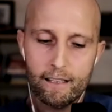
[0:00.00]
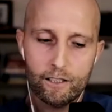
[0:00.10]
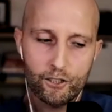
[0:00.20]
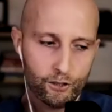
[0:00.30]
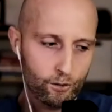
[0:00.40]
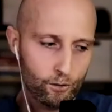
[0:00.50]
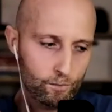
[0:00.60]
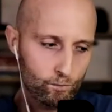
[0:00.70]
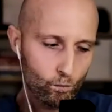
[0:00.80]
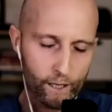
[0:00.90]
So
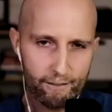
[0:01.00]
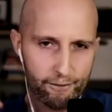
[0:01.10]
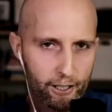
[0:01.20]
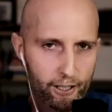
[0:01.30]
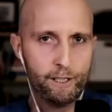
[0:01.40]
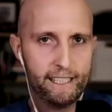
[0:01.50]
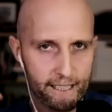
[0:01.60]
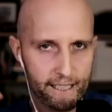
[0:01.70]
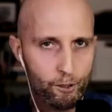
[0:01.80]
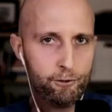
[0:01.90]
what I found was when I
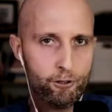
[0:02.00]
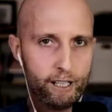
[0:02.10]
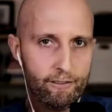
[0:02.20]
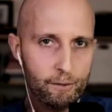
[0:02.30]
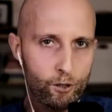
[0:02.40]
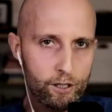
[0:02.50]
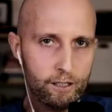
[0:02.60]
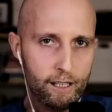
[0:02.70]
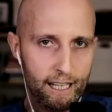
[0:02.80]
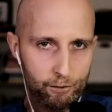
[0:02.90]
did the breath work every
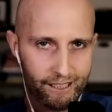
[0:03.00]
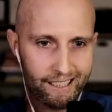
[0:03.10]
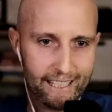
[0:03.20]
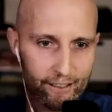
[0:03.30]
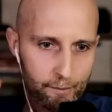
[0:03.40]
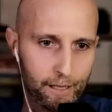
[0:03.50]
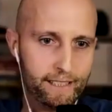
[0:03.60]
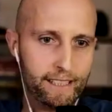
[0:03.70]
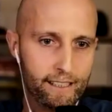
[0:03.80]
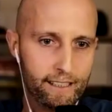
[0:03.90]
morning, I was clearing my
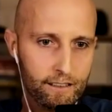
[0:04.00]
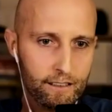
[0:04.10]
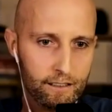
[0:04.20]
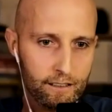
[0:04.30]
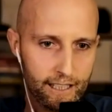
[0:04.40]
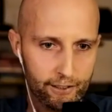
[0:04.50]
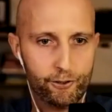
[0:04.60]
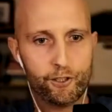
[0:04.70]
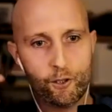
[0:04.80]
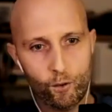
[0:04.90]
sinuses in
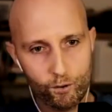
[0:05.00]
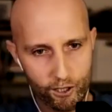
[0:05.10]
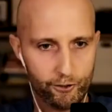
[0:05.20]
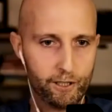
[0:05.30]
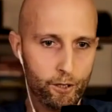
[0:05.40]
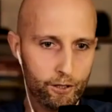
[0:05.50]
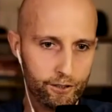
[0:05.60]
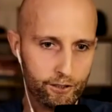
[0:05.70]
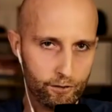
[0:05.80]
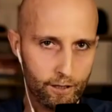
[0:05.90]
through the nose, out through the mouth.
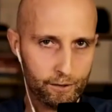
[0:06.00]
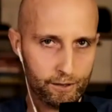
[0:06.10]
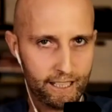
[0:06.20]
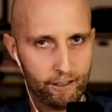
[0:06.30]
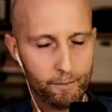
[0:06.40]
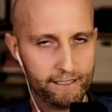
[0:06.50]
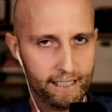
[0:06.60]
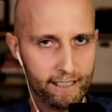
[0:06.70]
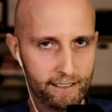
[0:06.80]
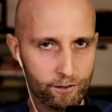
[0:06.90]
So I was clearing my
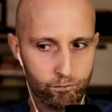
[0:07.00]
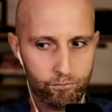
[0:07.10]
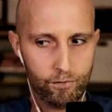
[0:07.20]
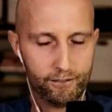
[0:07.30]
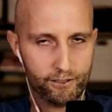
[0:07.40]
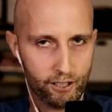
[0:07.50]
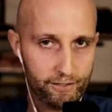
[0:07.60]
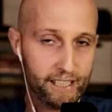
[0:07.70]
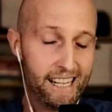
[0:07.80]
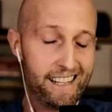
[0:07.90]
sinuses of stuff
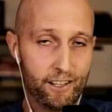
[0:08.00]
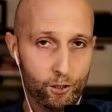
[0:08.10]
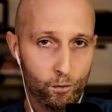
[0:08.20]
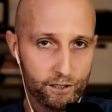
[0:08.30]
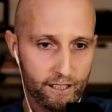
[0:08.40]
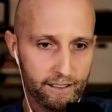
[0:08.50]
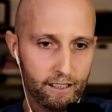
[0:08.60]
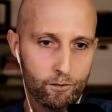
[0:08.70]
that I didn't know was in there,